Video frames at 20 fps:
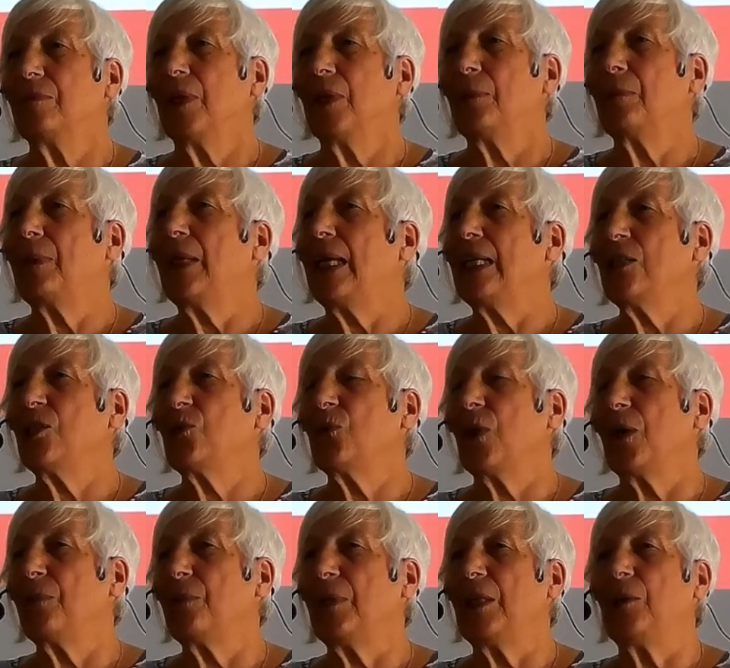a place
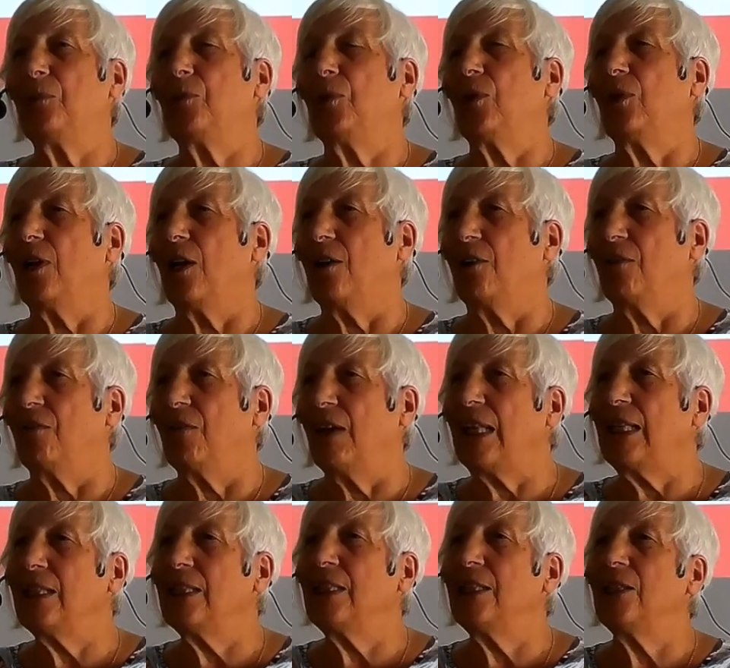where people are
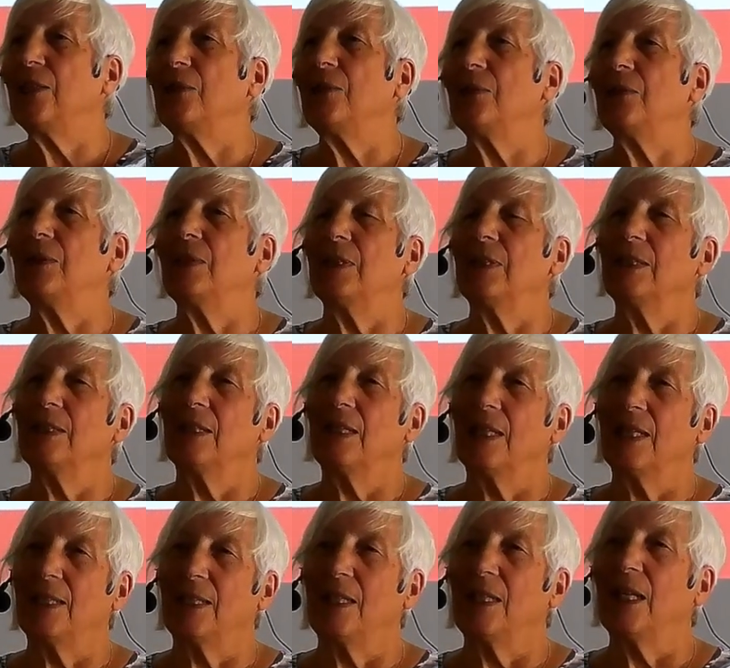valued
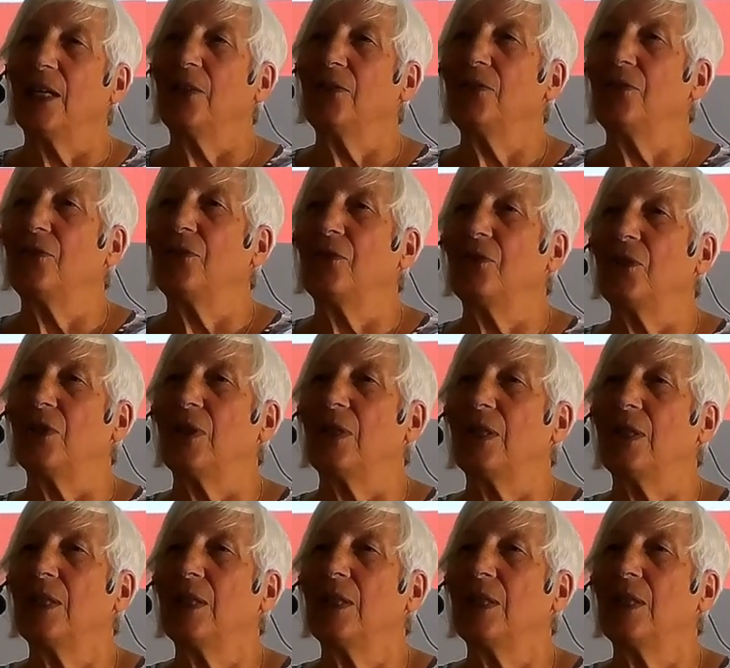and loved,